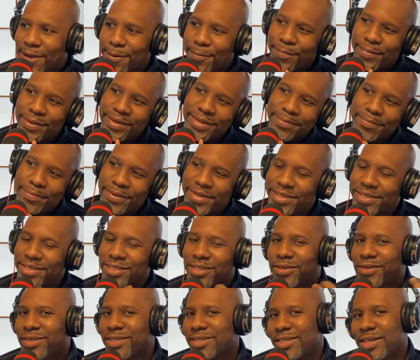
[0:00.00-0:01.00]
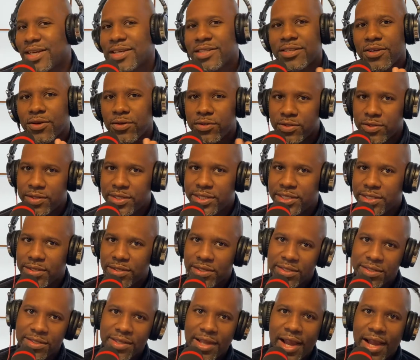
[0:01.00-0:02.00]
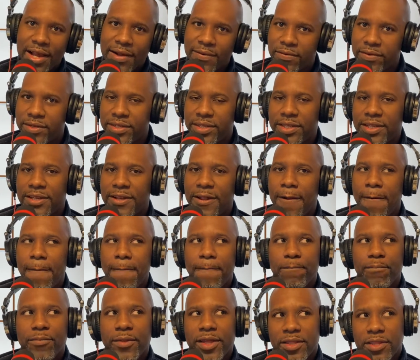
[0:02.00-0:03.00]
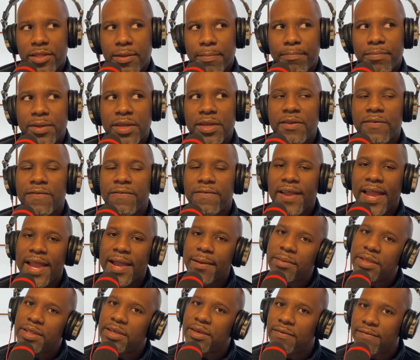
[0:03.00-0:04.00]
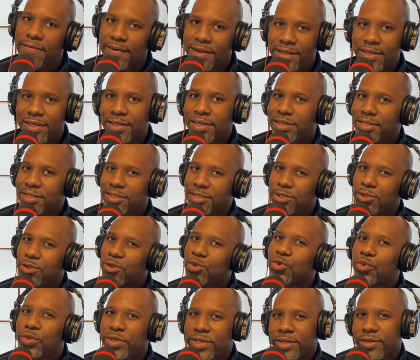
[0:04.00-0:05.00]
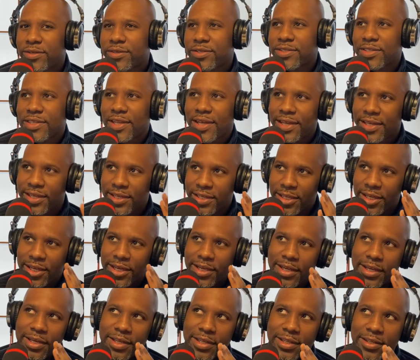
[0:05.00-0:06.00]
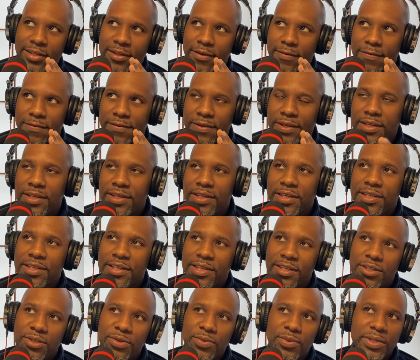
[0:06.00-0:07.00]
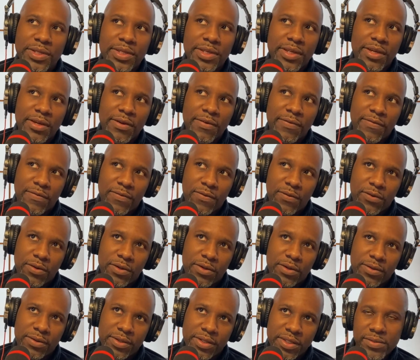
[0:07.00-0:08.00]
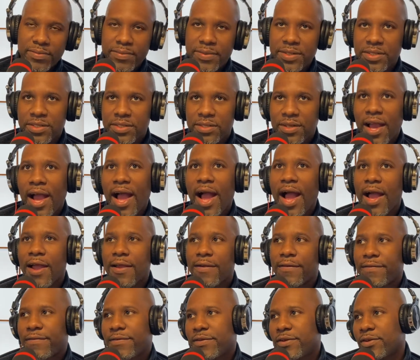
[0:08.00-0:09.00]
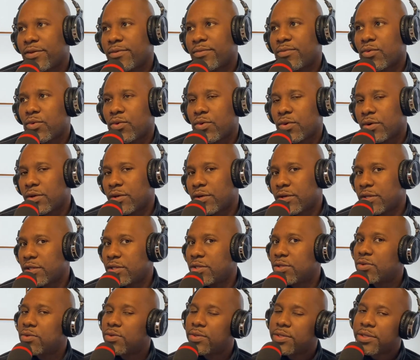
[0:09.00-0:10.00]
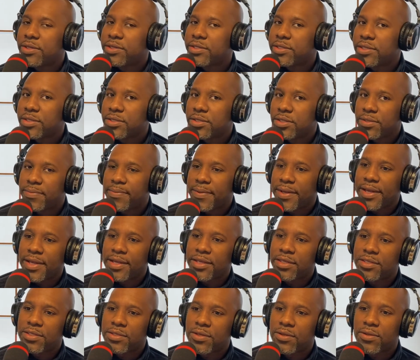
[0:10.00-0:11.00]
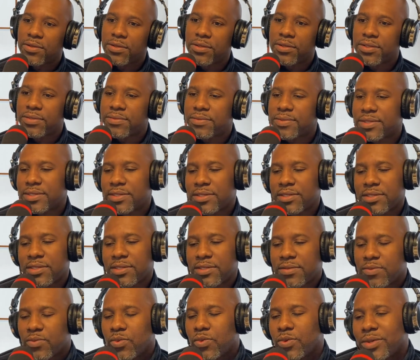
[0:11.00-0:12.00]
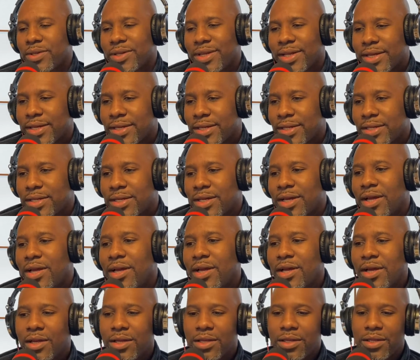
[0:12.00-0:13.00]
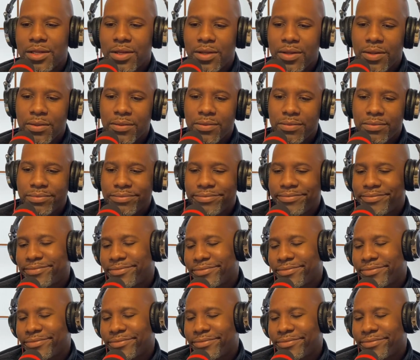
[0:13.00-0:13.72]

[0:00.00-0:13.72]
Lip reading: But I told you, it's not really like the big family event is New Year's. Like the feeling that you would get for Christmas, I feel more in New Year's here in Japan. So Christmas is just more like a, kind